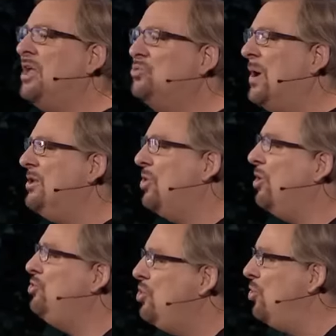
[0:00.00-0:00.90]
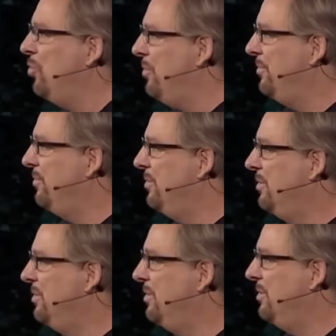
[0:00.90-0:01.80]
God's waiting on you,
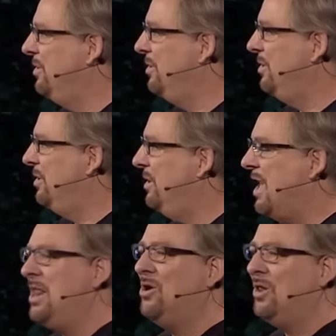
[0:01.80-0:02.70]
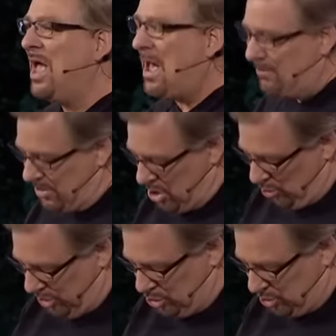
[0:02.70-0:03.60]
and it'll happen
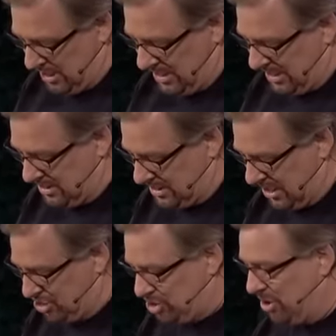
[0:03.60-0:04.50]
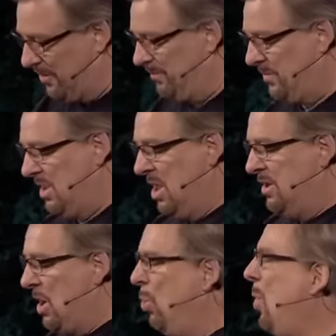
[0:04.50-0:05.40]
when you get intentional.
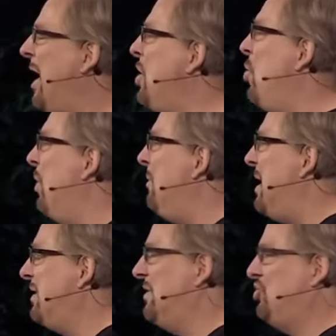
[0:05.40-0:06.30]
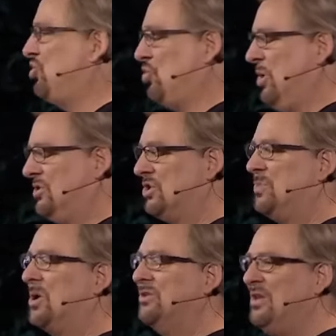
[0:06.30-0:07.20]
Now, why don't we make these choices?
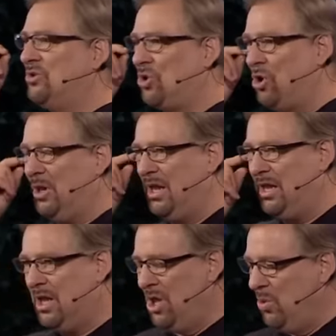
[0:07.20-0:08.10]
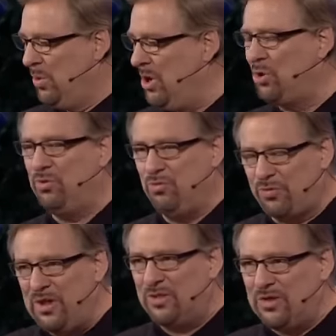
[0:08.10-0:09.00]
Because internally, we don't
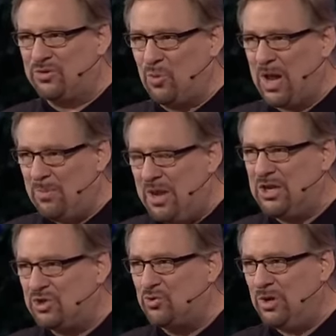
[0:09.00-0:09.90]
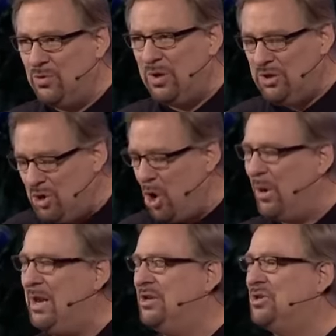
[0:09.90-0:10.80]
think this way, but we
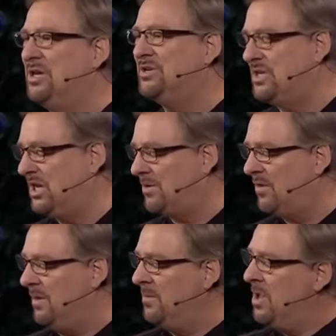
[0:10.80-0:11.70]
know it instinctively.